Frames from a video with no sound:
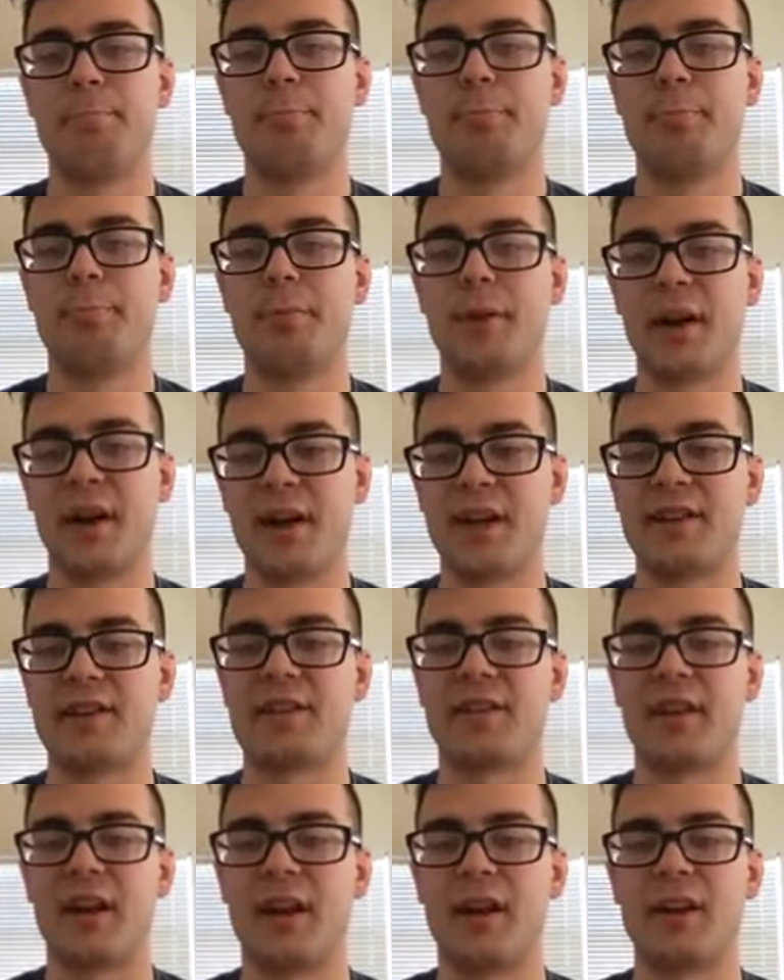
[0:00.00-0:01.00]

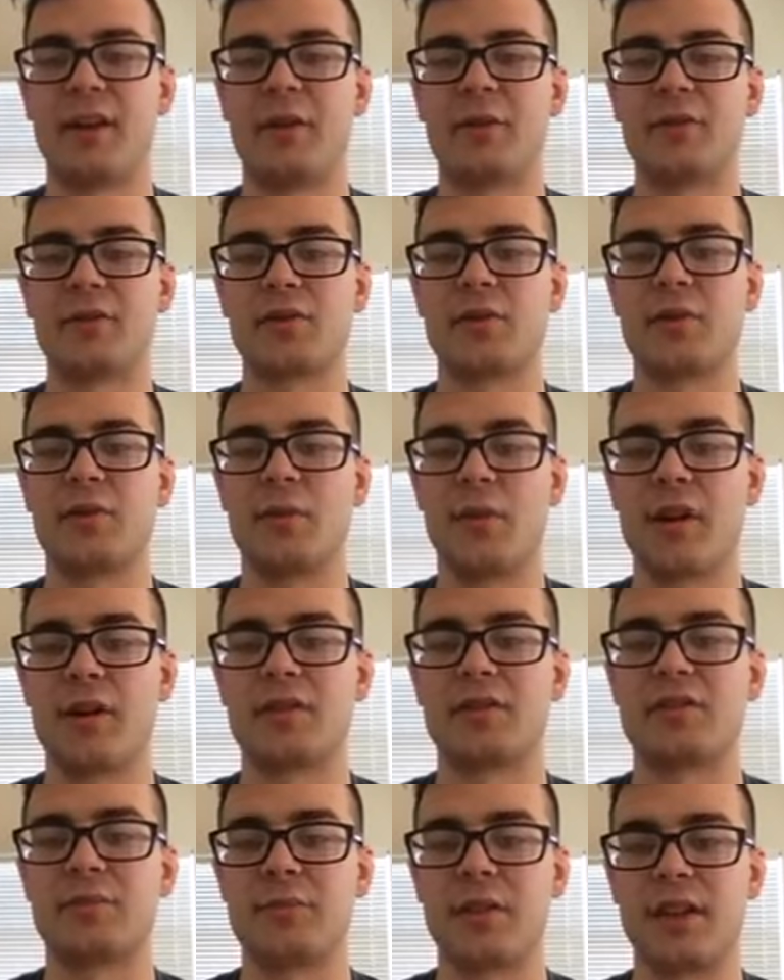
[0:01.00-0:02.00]
but I also
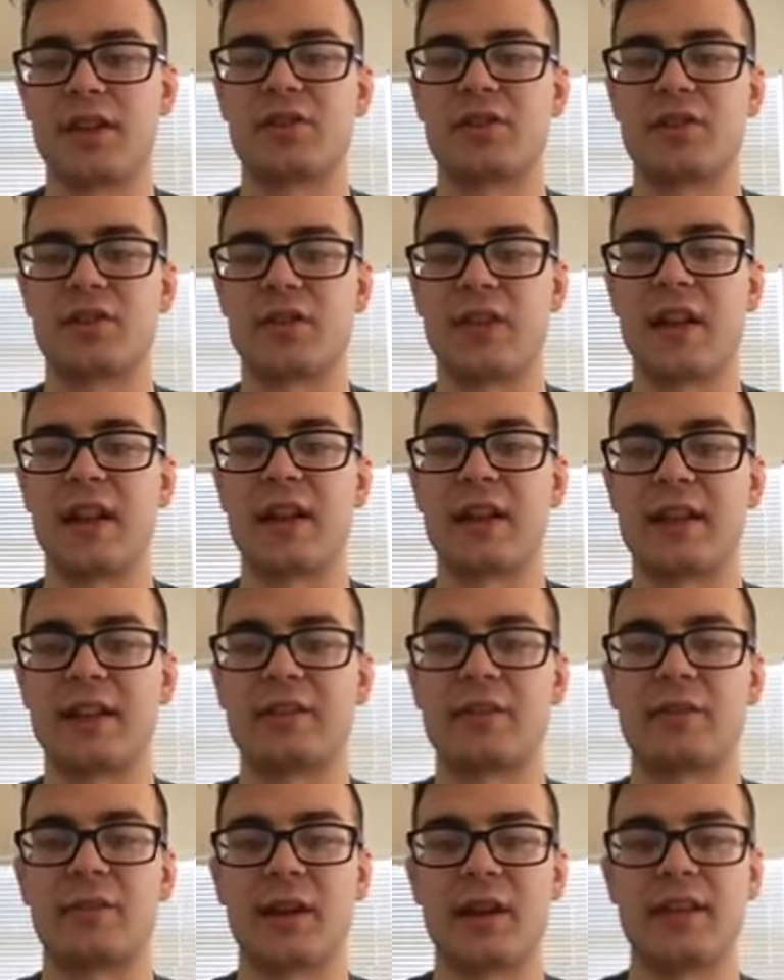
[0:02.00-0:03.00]
want to make sure that I get
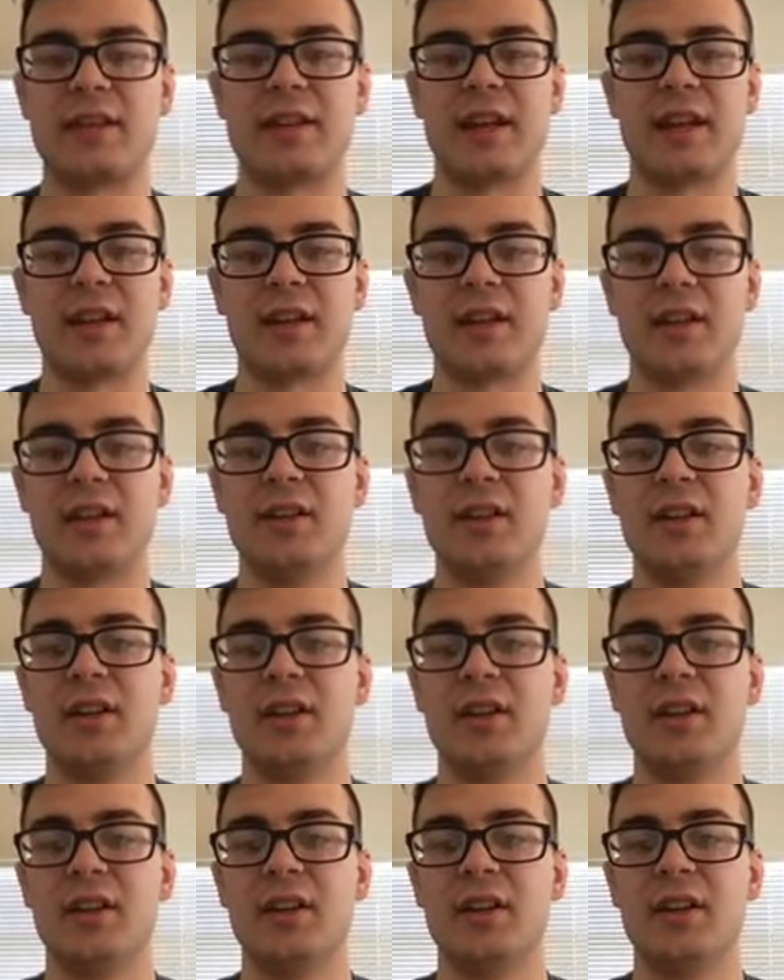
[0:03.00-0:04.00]
the right data
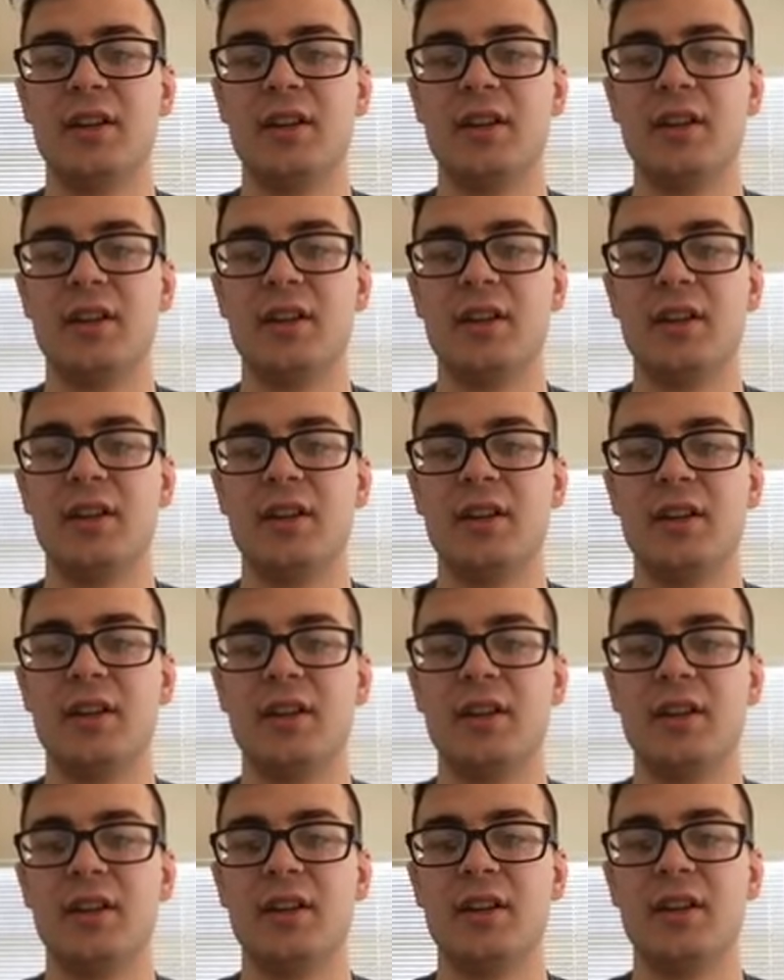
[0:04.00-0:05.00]

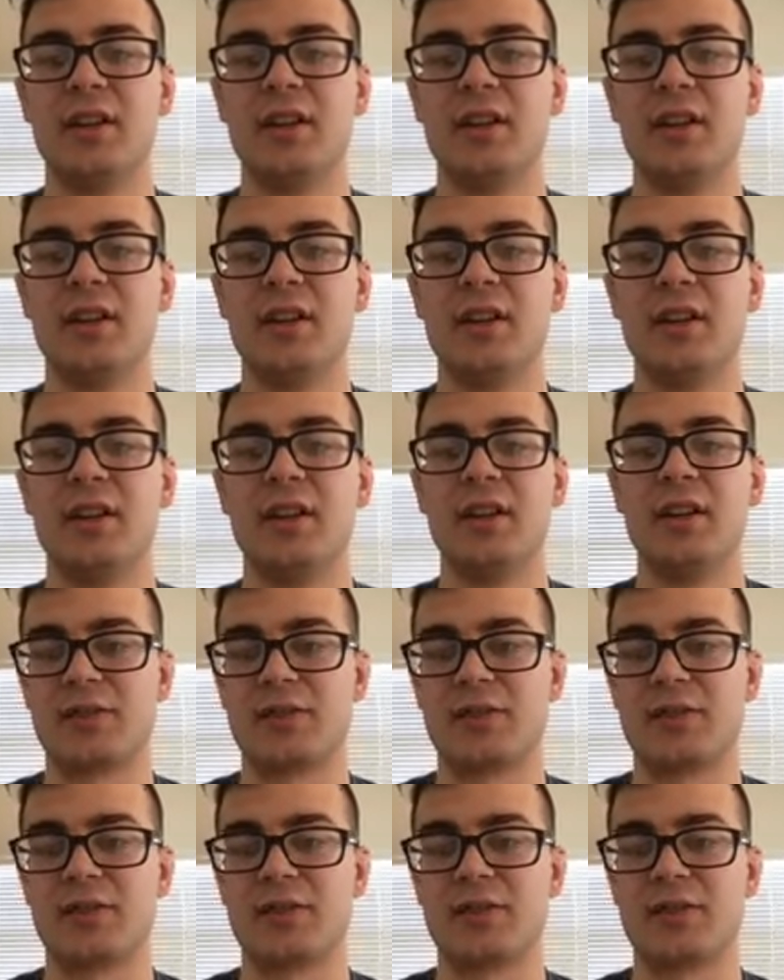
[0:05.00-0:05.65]
in the database.